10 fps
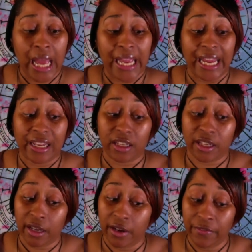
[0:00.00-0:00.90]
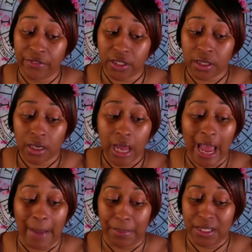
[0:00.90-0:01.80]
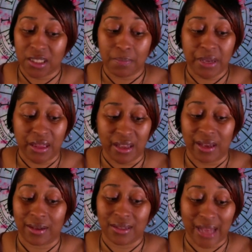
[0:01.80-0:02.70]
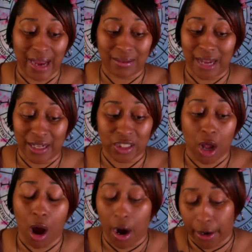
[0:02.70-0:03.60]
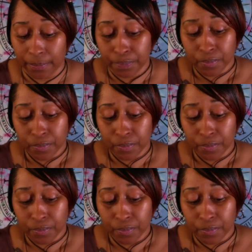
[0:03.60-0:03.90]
And gift happens to be the exact next card.